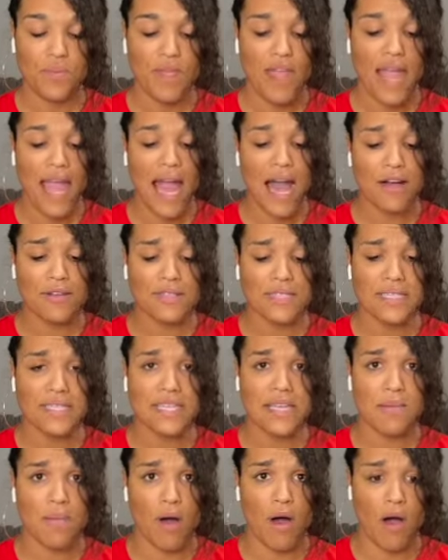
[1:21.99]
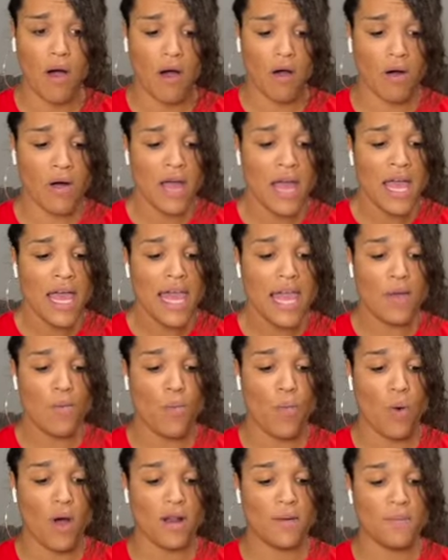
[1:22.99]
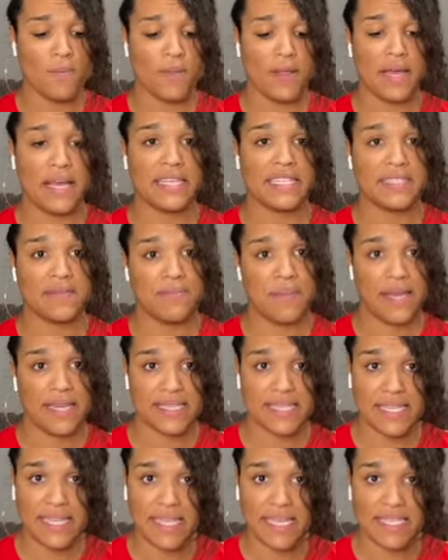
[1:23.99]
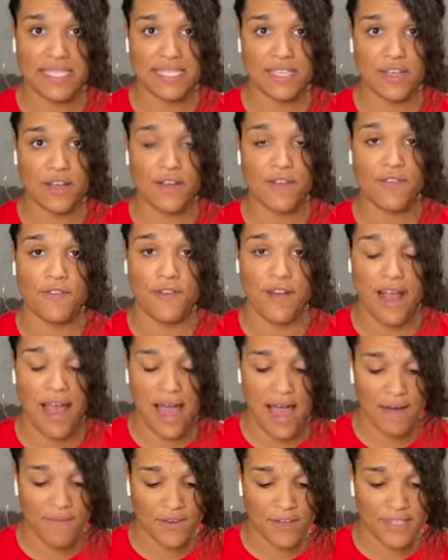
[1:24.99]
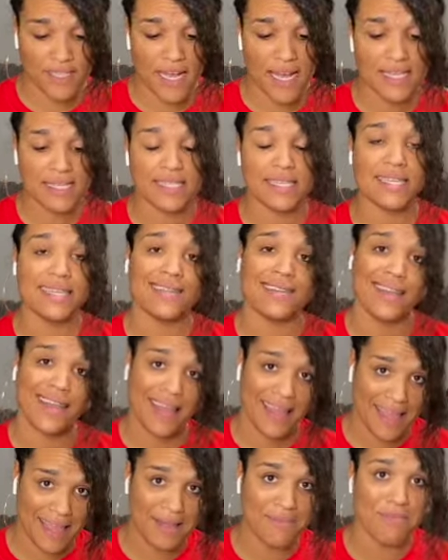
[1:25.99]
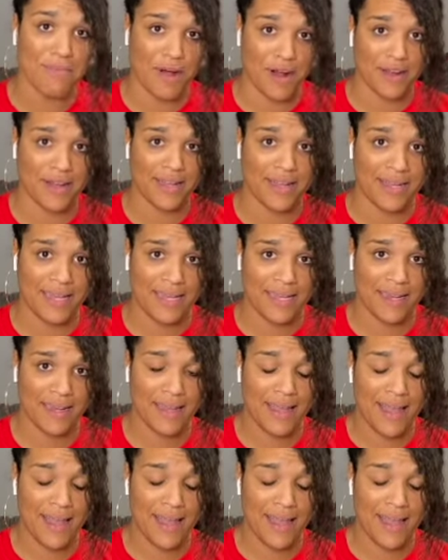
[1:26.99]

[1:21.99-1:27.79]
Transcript: Housing them all in one place makes it easier for advertising and marketing.